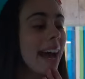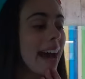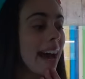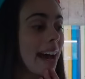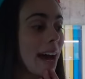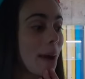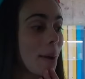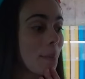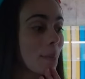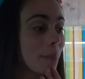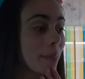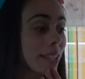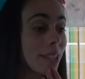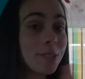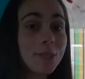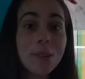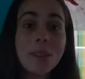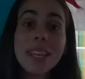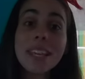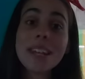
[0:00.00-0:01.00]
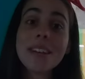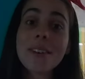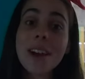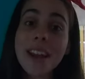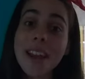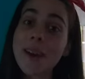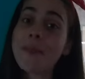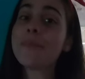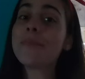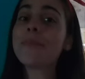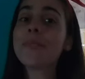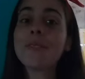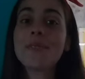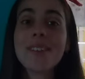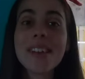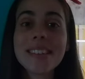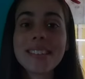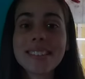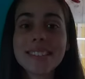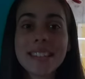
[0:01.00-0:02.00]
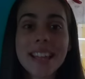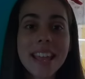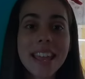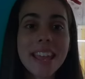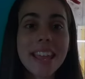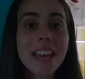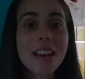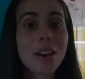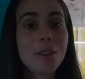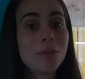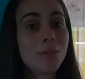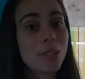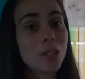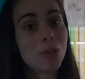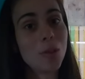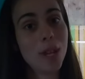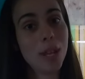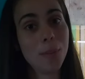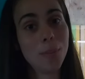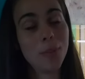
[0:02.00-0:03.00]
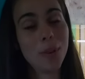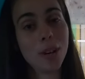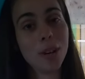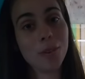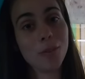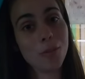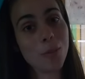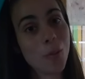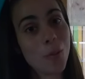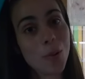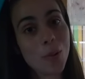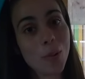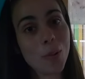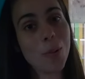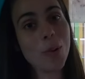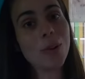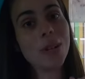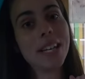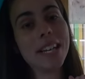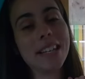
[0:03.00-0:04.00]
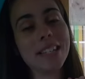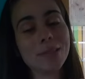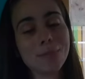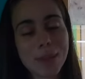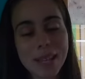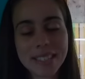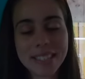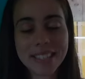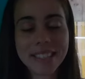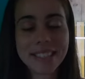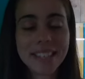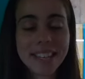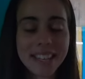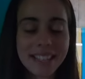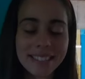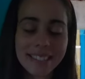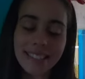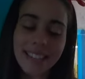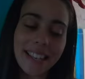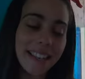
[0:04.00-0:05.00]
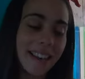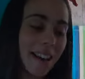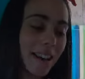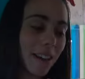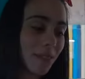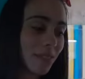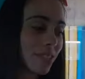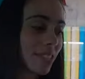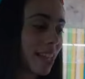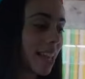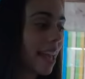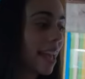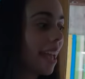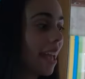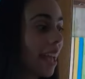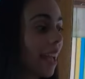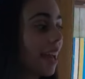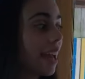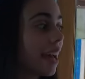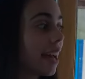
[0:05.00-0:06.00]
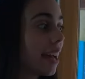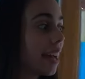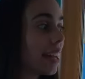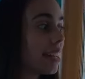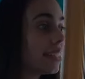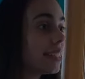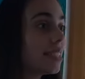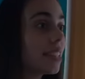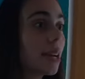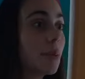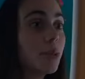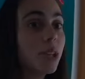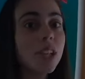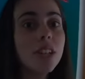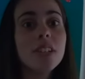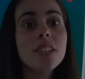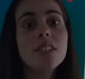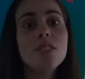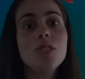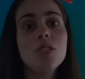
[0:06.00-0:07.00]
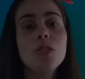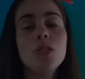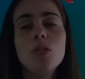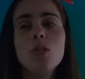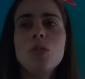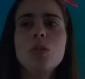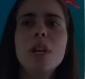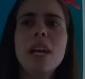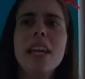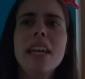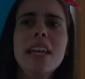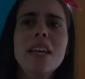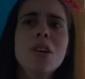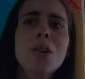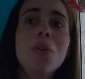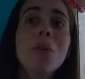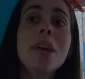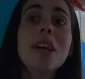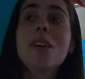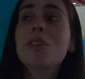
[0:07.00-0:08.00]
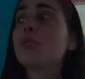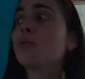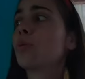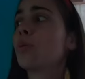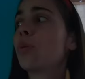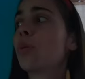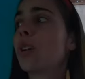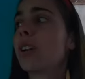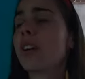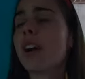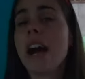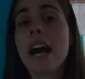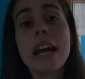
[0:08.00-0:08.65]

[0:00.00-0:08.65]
Um, so here I am. First day of the trip of Cornwall is basically in St. Ives. And I'm gonna do a quick tour.